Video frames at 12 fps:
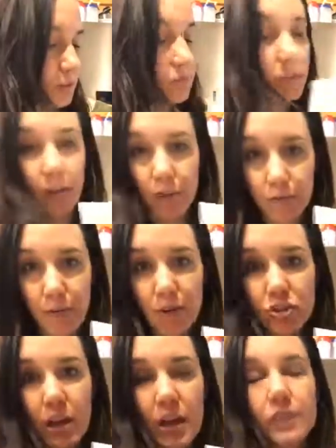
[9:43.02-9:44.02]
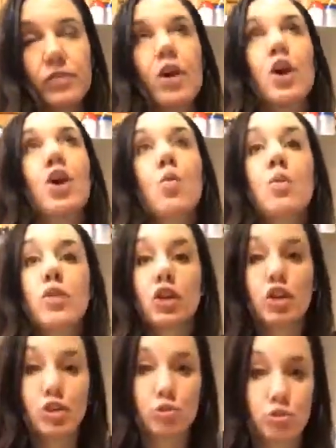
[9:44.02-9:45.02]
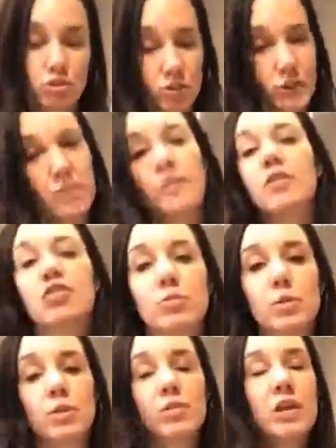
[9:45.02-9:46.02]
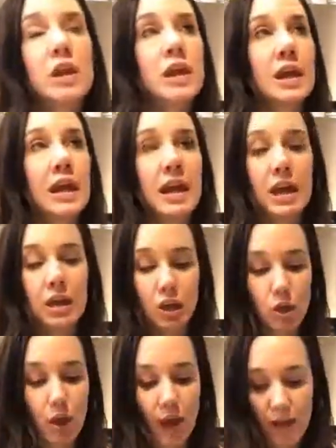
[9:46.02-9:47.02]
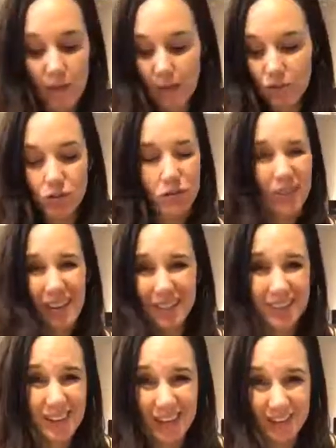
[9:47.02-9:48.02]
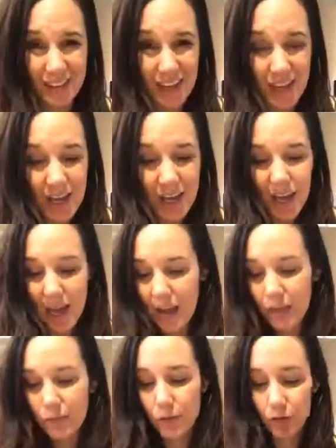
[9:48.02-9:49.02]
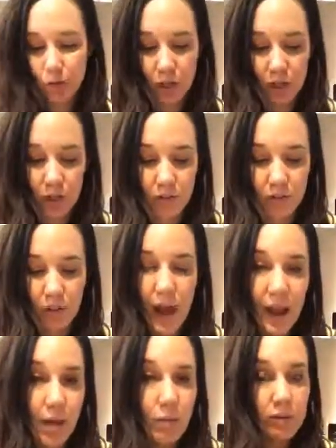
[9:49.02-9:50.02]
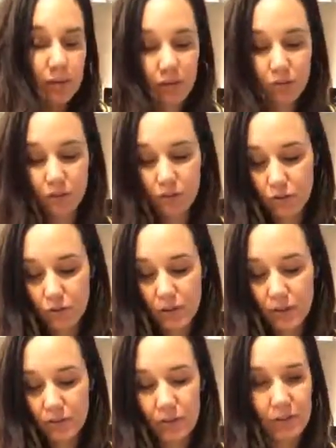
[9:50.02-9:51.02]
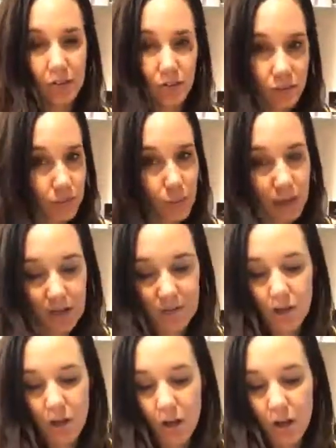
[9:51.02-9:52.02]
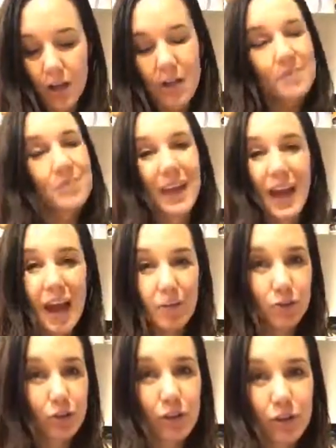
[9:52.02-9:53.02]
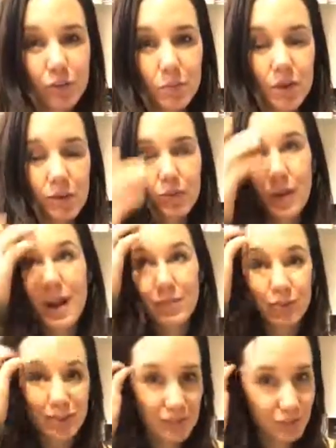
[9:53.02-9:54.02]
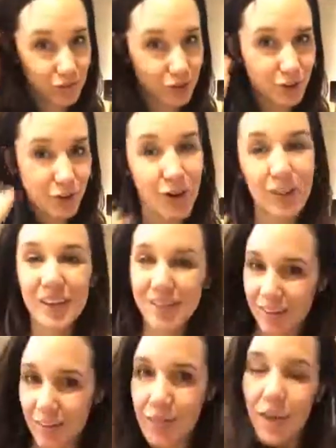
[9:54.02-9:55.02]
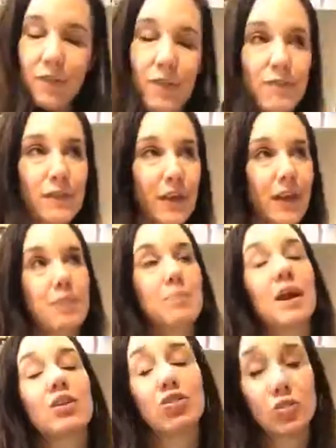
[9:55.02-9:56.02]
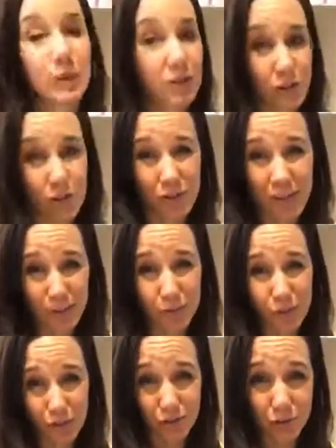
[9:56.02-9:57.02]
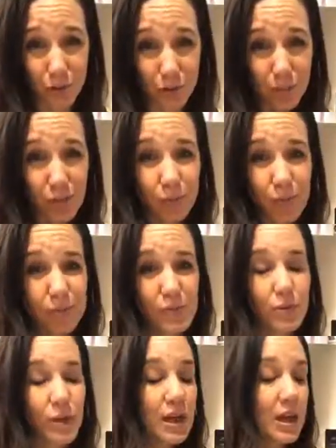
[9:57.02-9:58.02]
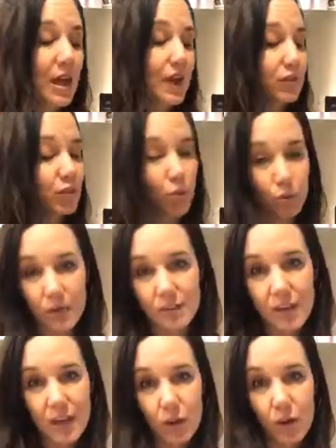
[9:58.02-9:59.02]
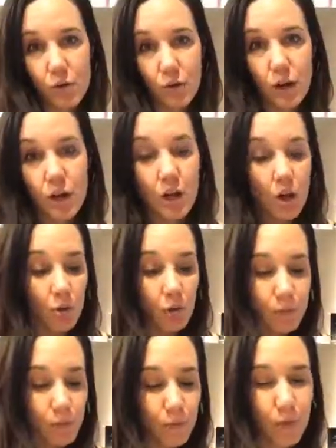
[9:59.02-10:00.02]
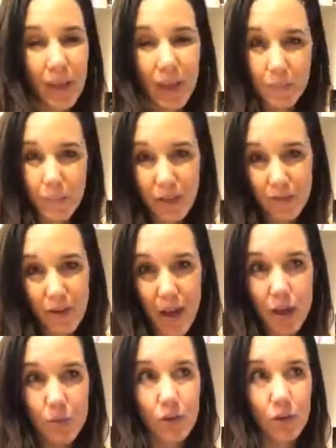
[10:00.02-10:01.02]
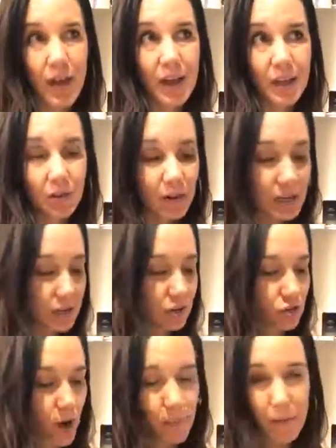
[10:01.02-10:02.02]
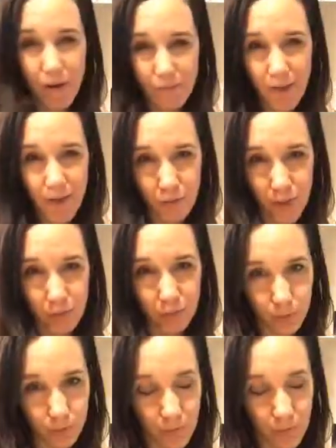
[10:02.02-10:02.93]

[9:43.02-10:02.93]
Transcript: Vanilla Fresh shakes with a huge serving of vegetables, and it's easy and it feels really good. So I always love to do this because it's just 3 days long. Like after Christmas or after Easter or Thanksgiving, if I feel like my sweet tooth, because I really struggle with my sweet tooth, has totally taken over, or before like a big event, if you're like, I need to drop about 5 pounds real